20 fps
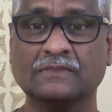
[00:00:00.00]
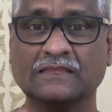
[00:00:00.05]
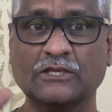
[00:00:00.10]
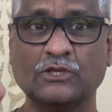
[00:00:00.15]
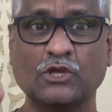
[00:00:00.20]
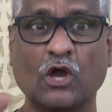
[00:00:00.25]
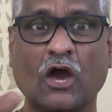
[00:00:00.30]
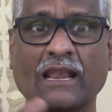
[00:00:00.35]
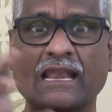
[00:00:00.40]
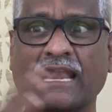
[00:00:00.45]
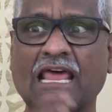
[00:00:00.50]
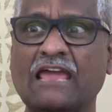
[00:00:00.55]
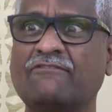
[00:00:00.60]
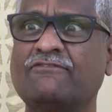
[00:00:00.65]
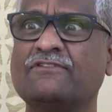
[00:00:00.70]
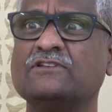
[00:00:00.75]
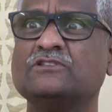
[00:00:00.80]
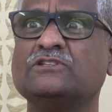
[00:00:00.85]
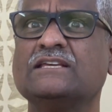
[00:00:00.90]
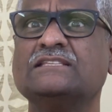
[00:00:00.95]
Your life
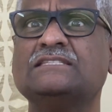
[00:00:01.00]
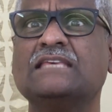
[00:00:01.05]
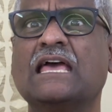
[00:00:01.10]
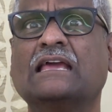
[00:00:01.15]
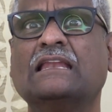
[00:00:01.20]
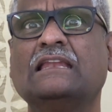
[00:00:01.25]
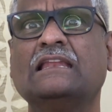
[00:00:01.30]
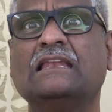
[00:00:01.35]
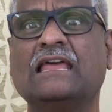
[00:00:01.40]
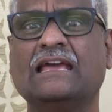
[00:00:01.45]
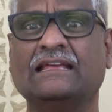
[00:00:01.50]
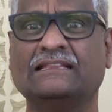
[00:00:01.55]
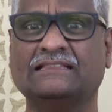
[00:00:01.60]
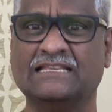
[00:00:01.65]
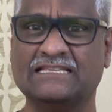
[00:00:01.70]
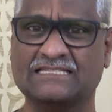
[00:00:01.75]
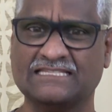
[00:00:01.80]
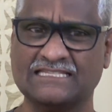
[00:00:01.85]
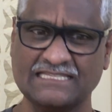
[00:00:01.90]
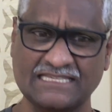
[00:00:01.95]
is exactly like
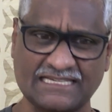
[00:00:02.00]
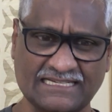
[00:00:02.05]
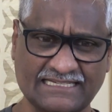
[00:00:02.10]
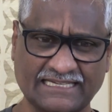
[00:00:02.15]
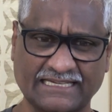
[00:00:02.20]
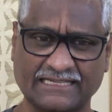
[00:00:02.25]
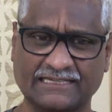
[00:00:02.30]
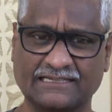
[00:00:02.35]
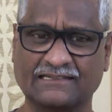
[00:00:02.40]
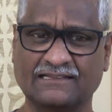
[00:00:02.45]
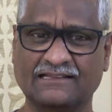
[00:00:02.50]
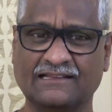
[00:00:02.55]
this, isn't it?